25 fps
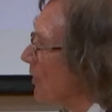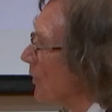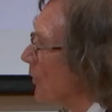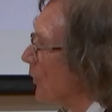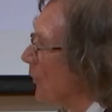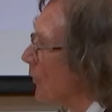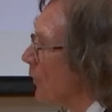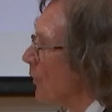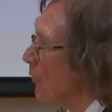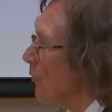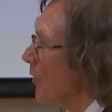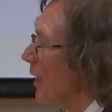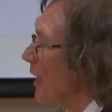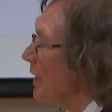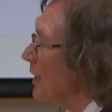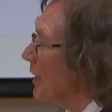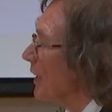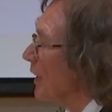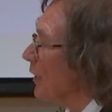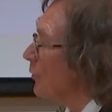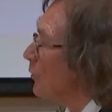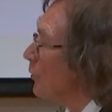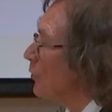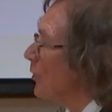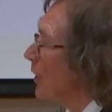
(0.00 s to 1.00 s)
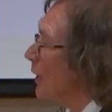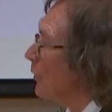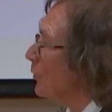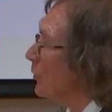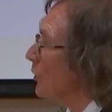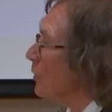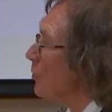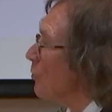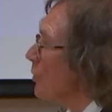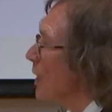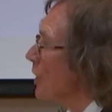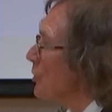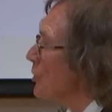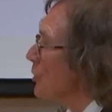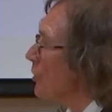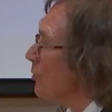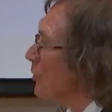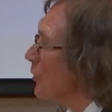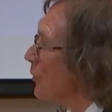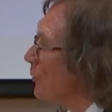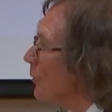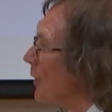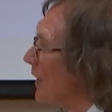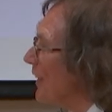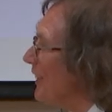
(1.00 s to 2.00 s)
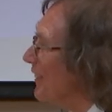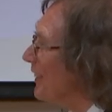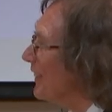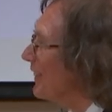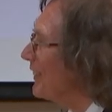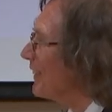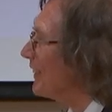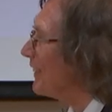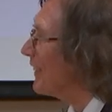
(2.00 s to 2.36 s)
because the Vikings founded Russia as well.